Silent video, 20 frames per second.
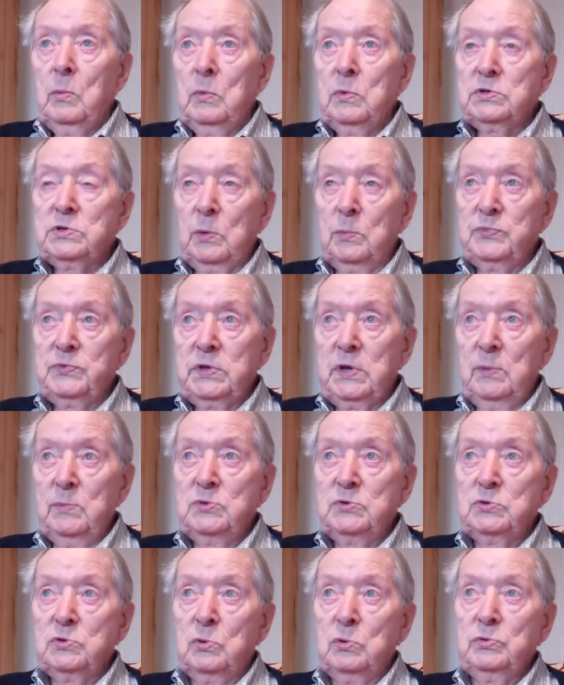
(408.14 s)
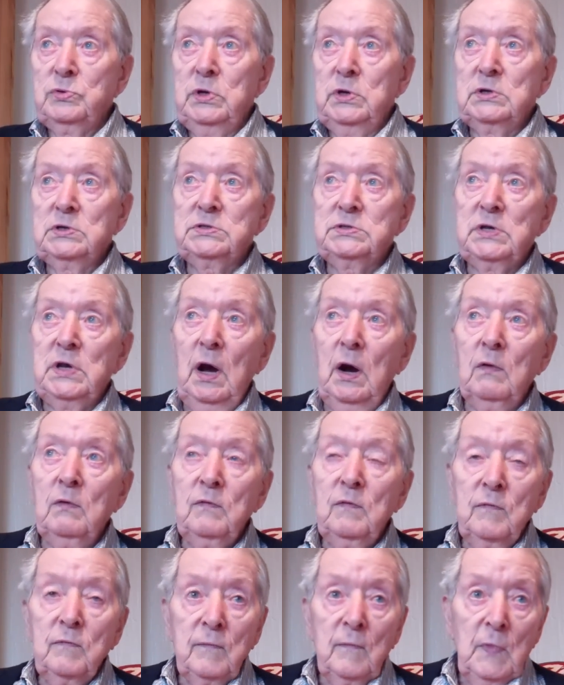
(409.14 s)
sometimes only ourselves,
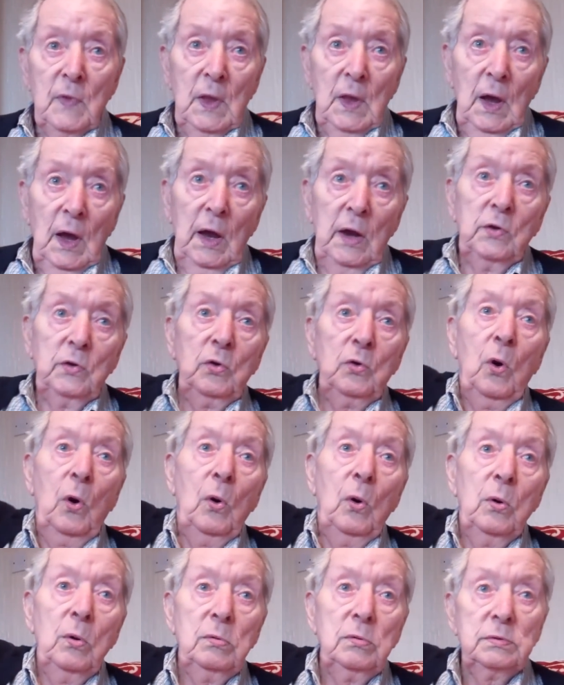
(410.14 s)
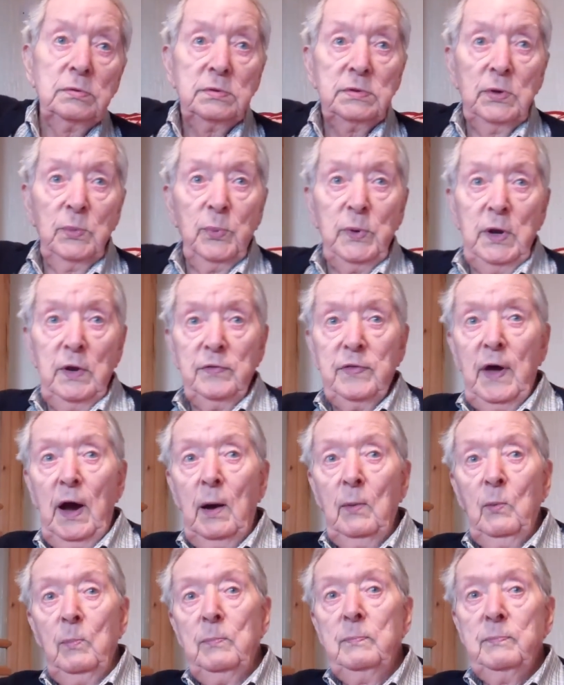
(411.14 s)
and go to where
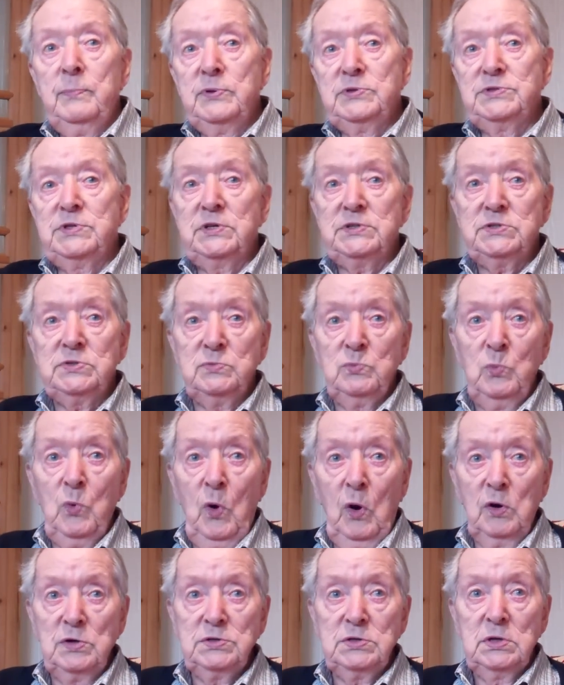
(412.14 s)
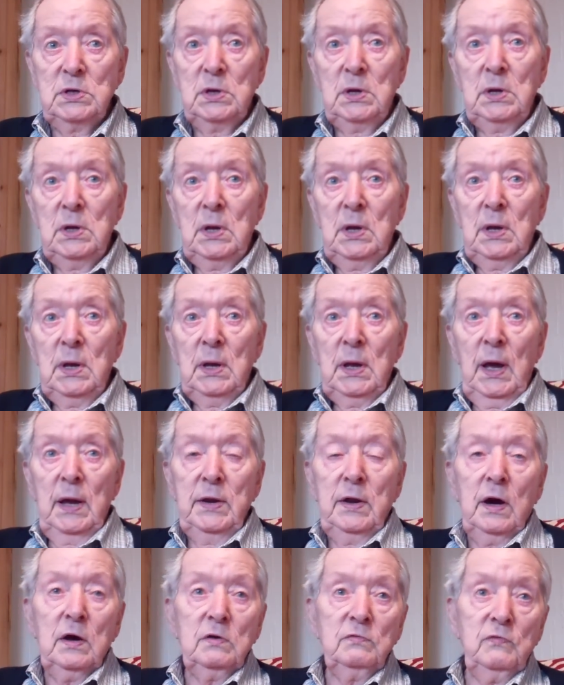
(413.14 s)
that position was
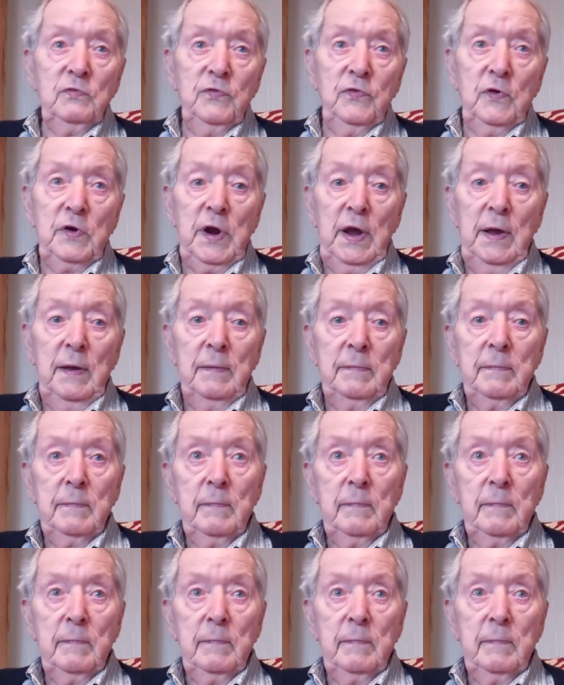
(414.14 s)
and hunt for it.